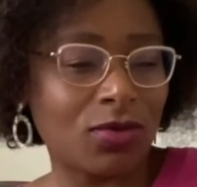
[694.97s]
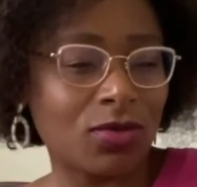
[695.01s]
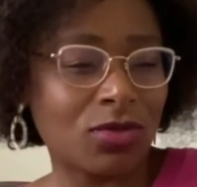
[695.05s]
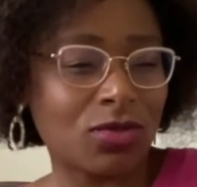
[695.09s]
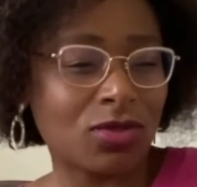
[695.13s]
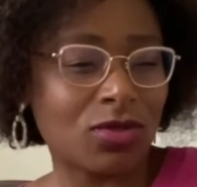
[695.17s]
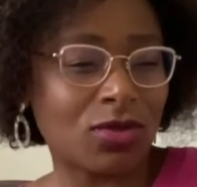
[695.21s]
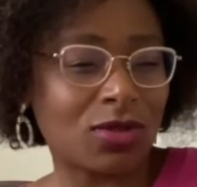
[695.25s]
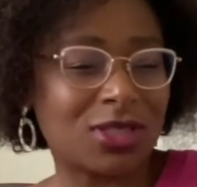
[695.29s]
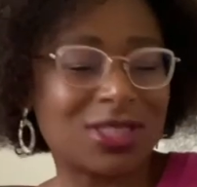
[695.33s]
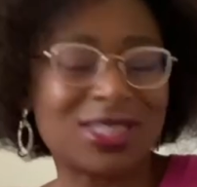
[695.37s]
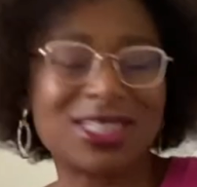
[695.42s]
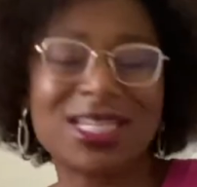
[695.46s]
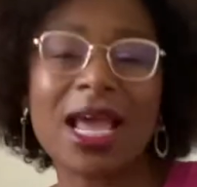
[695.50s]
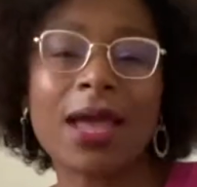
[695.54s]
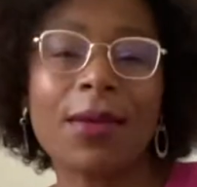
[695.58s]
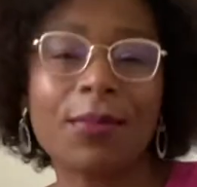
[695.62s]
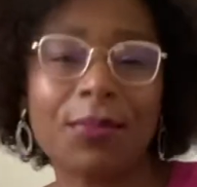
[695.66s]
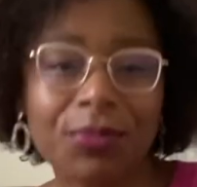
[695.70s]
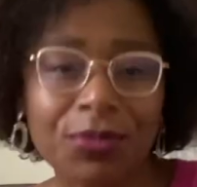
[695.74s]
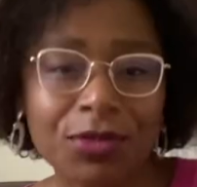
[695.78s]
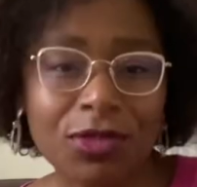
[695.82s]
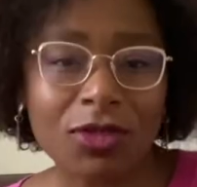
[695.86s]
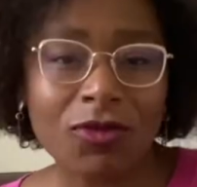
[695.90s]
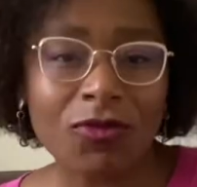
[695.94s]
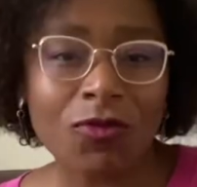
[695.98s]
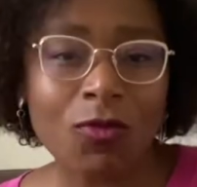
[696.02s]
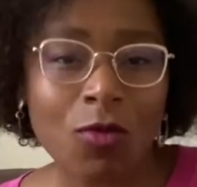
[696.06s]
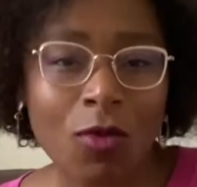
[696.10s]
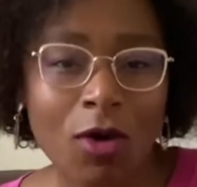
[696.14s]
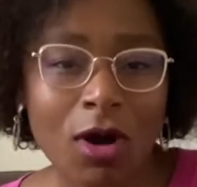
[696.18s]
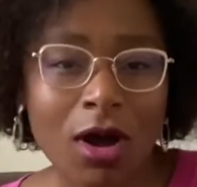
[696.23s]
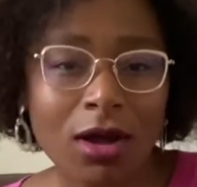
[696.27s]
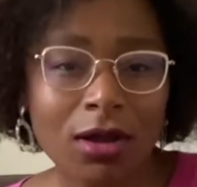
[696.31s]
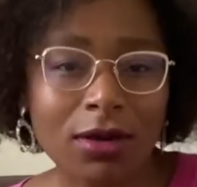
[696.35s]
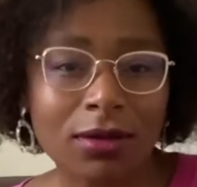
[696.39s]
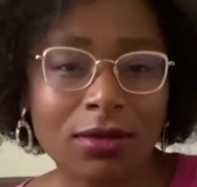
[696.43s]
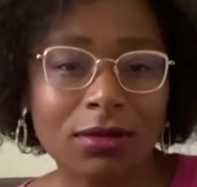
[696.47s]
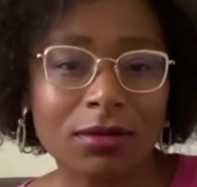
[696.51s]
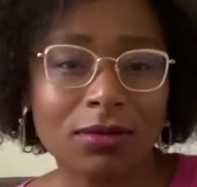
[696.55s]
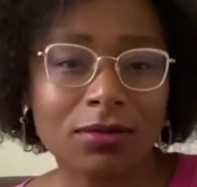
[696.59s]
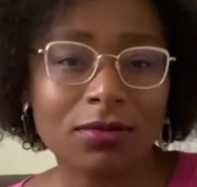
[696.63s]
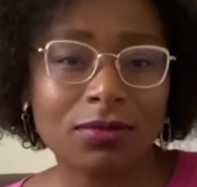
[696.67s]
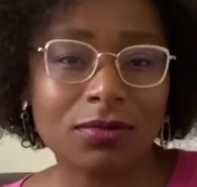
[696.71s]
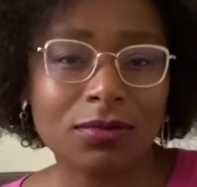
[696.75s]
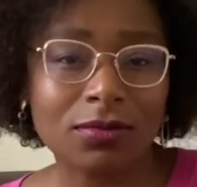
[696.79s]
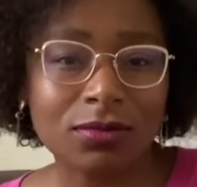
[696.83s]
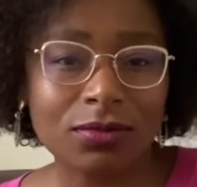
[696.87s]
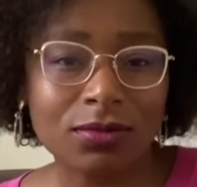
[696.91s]
the depth of what
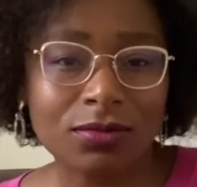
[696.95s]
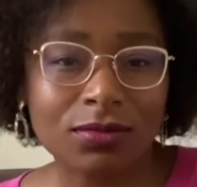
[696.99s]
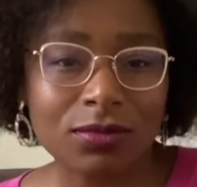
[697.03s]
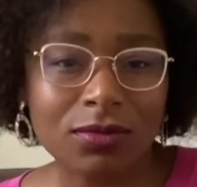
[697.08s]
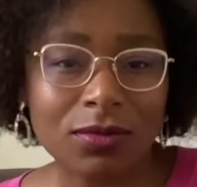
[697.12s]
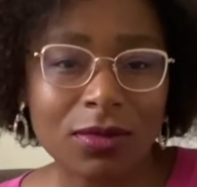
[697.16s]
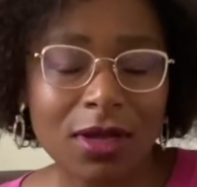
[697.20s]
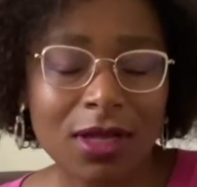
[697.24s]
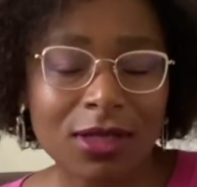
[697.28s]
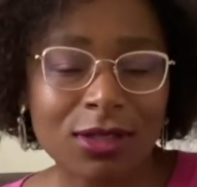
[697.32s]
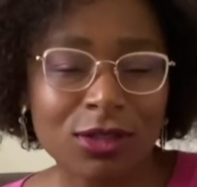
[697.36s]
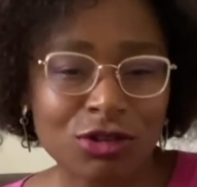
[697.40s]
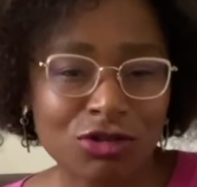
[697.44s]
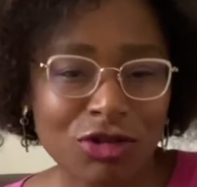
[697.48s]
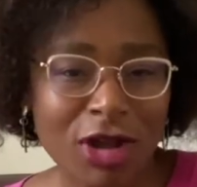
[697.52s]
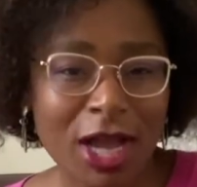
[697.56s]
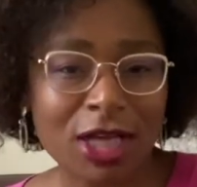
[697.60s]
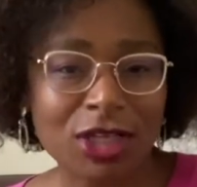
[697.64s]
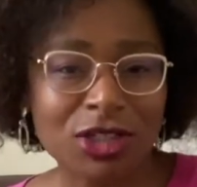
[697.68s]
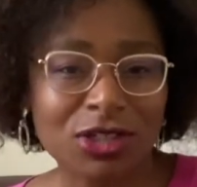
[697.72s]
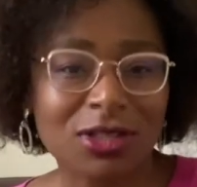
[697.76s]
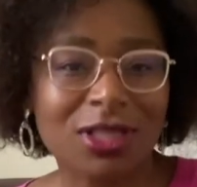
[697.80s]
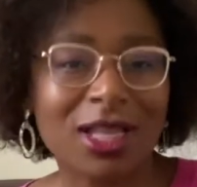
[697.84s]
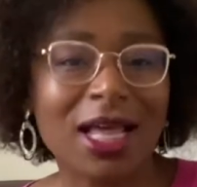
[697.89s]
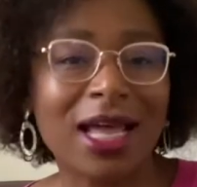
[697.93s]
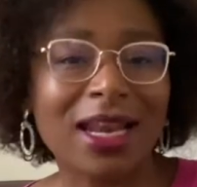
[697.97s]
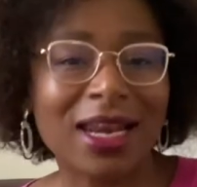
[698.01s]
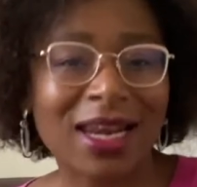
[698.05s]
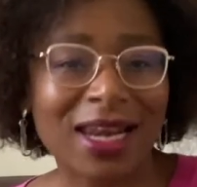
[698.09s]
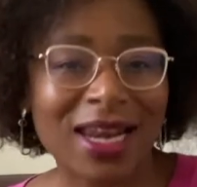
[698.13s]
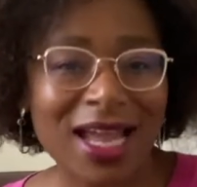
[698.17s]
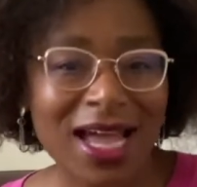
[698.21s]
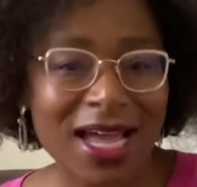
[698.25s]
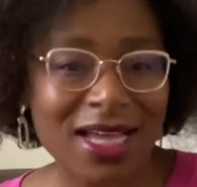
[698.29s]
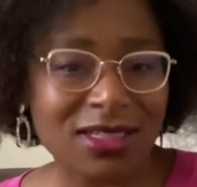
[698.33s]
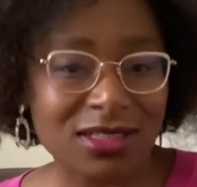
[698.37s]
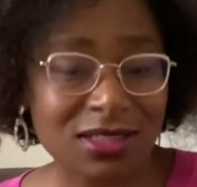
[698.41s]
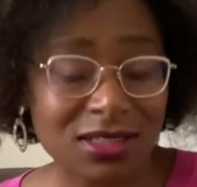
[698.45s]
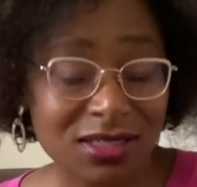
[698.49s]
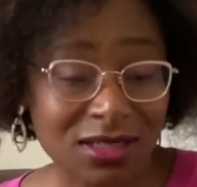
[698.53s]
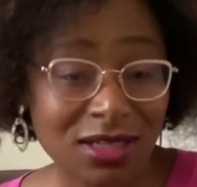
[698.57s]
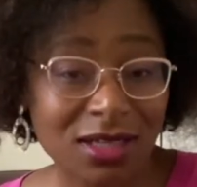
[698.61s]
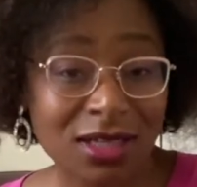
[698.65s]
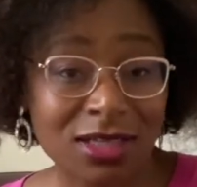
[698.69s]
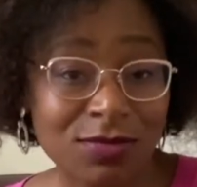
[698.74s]
attraction that lasts is?